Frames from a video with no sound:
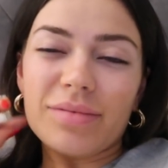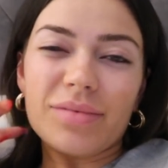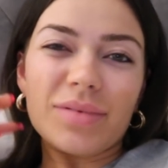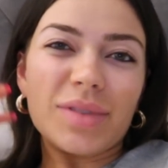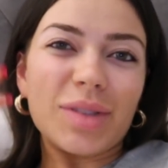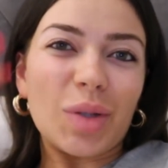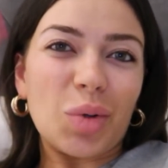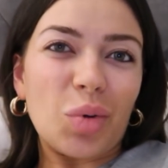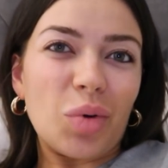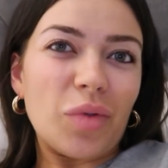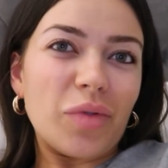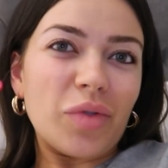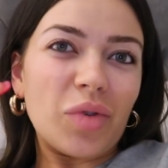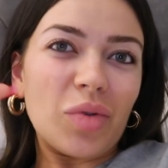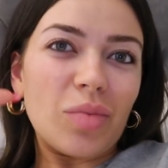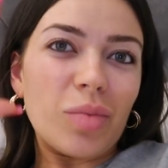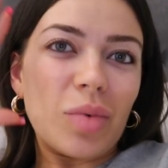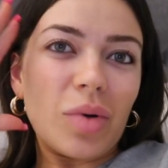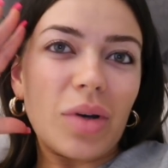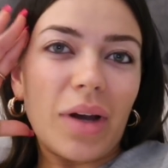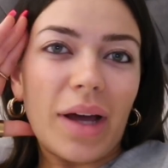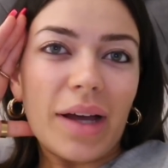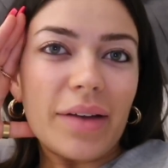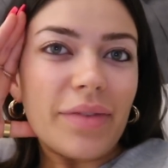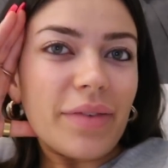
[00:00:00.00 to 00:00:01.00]
Yeah,
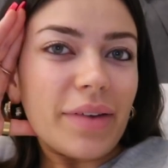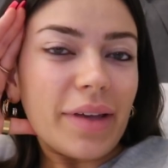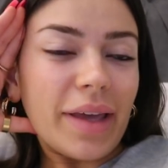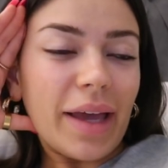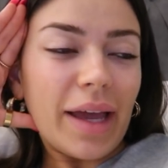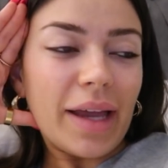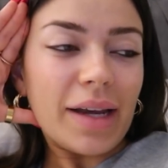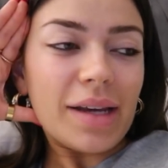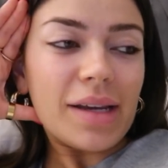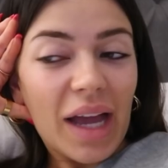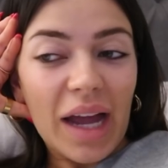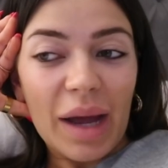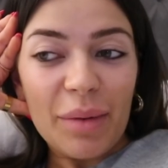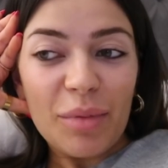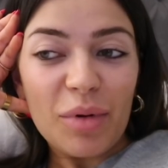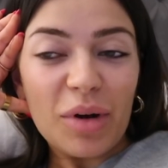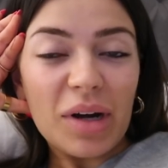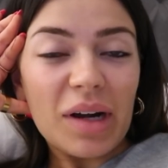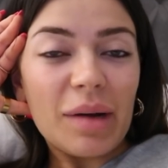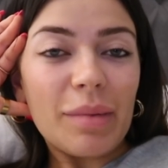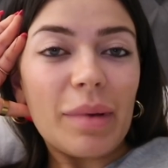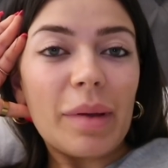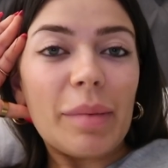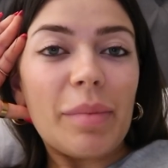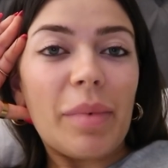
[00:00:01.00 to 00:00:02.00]
I'm not
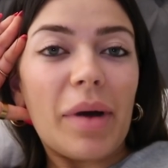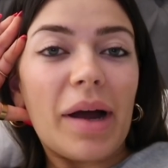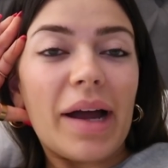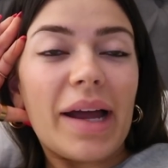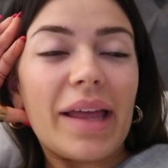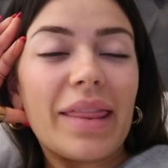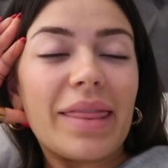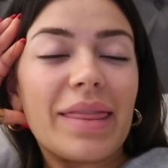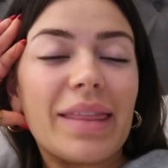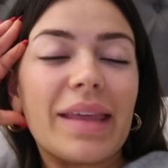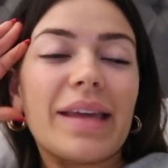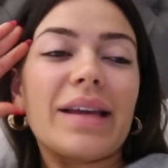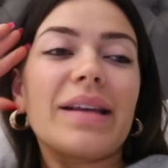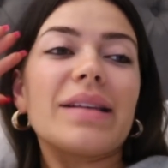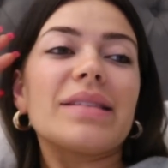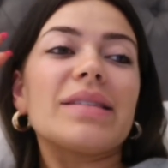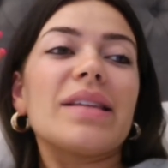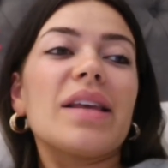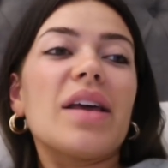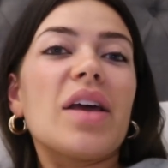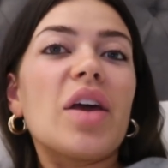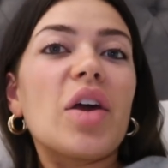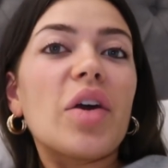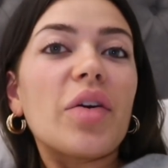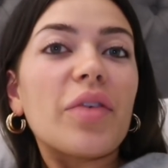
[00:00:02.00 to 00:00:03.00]
going to be buying things
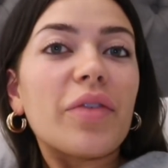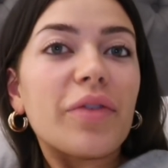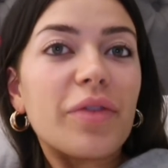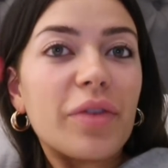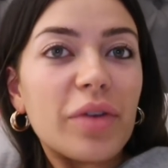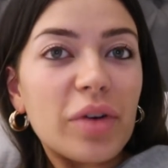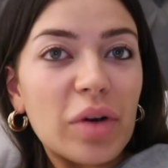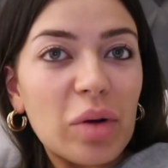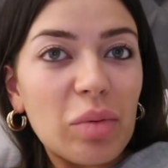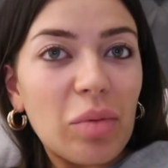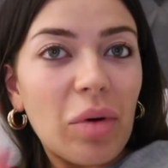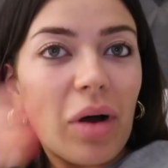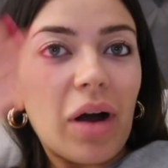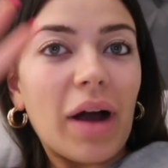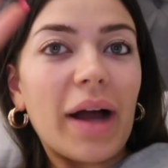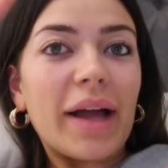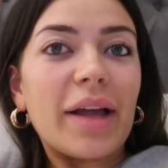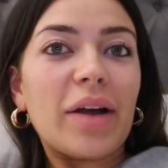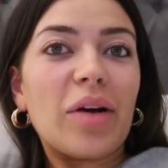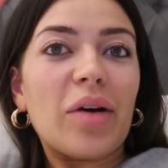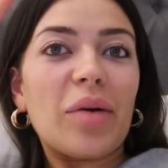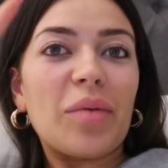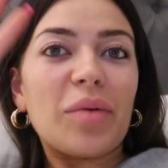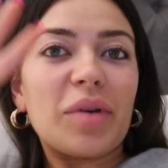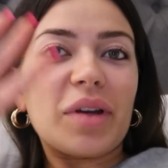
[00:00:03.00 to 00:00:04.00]
for a
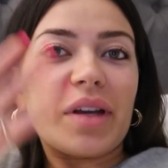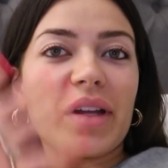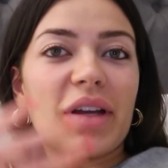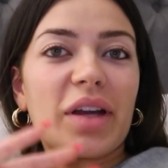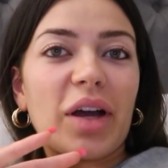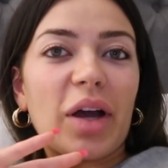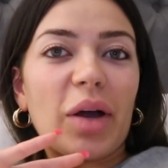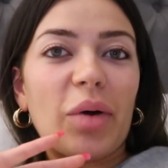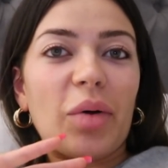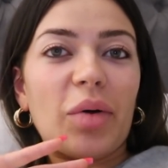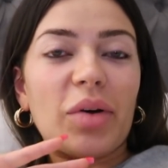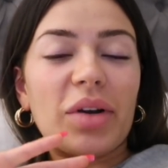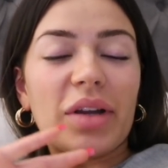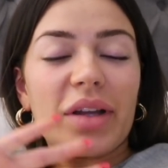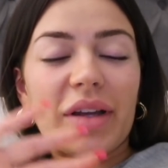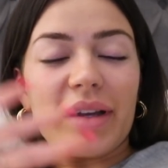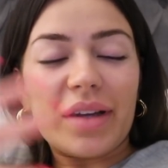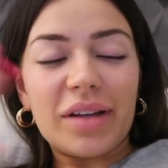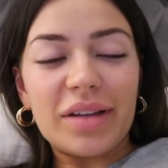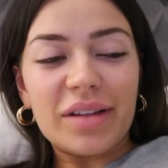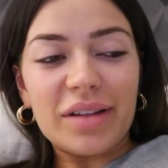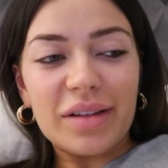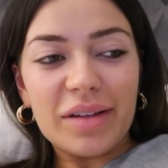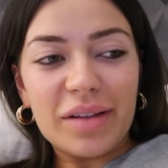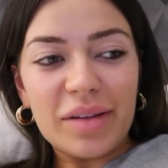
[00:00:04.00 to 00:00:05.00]
while. I'm going to go on
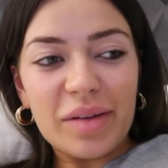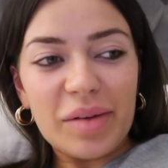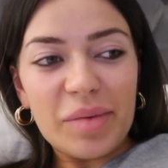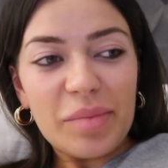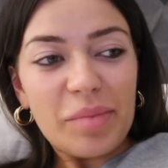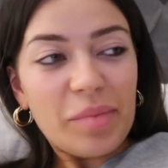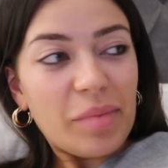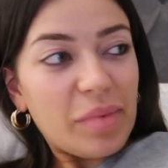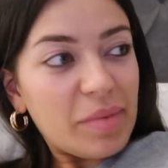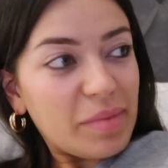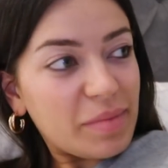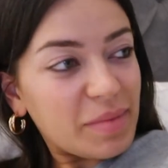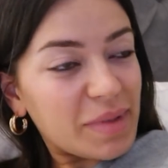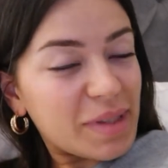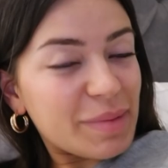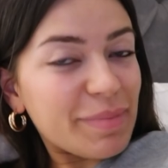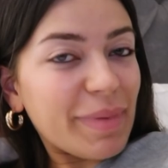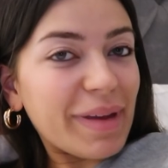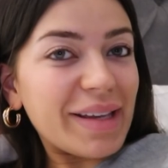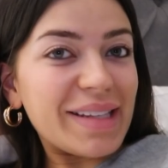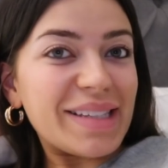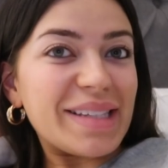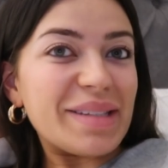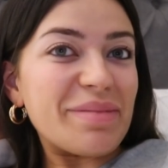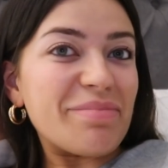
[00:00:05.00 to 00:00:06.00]
a
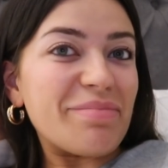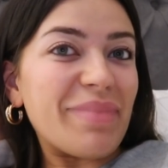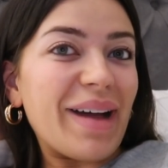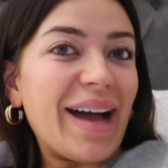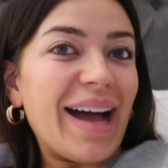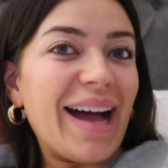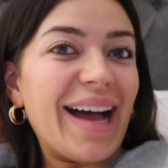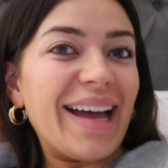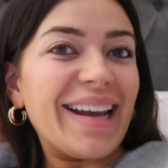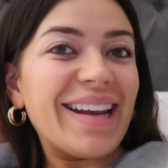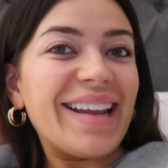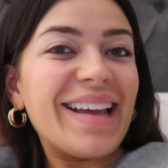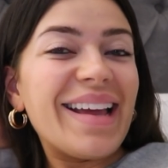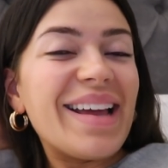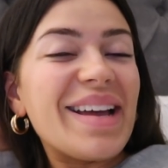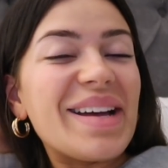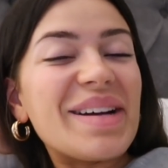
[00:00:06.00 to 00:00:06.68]
spending ban.